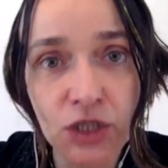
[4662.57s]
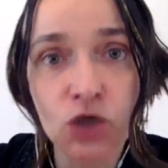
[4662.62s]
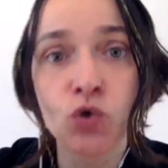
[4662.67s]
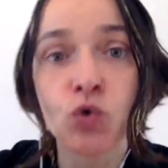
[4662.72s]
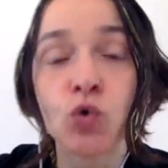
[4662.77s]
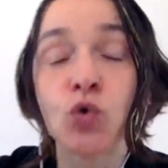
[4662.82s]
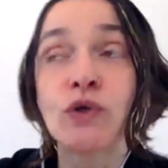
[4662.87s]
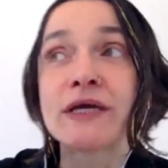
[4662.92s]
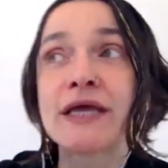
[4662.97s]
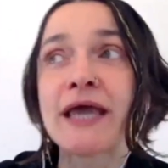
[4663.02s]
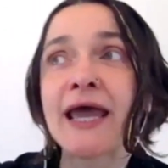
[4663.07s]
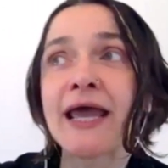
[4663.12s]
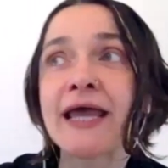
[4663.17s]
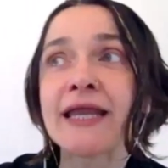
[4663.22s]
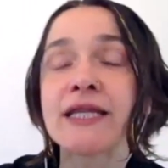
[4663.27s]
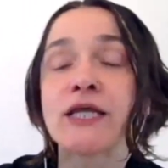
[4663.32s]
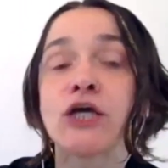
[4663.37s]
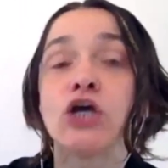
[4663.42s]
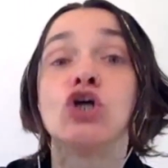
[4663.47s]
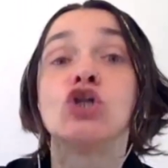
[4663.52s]
who
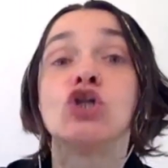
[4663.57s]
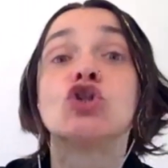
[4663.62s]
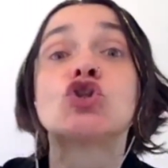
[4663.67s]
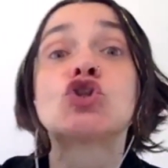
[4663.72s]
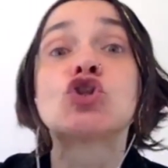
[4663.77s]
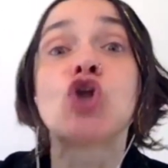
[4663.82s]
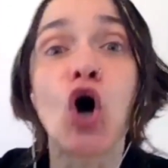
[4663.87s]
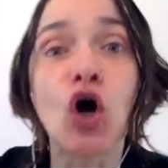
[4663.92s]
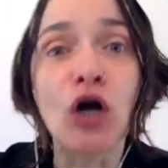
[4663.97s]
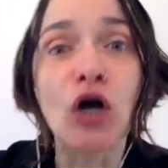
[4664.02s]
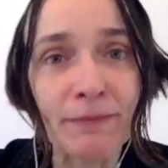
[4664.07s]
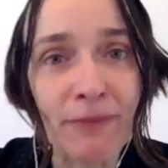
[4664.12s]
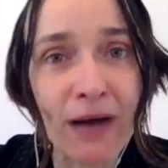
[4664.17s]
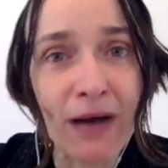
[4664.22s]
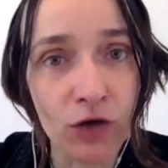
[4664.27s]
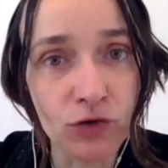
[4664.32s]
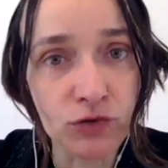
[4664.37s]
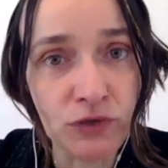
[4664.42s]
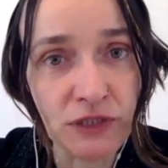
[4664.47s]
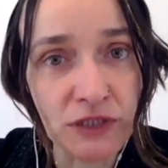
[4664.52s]
can talk
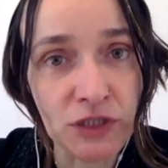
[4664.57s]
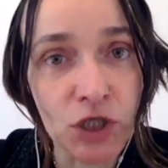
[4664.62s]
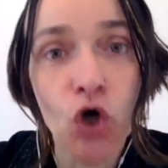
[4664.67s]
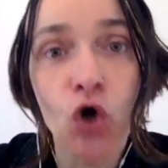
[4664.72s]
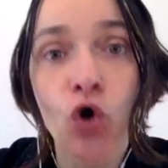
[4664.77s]
about it,